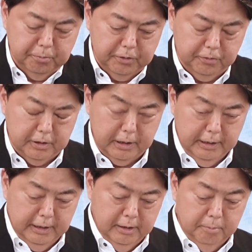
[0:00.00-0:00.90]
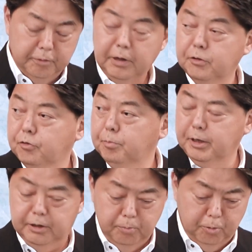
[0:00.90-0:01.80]
Deputy Director General
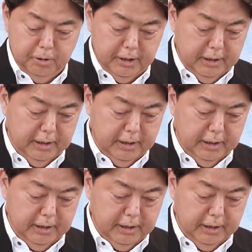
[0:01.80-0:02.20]
of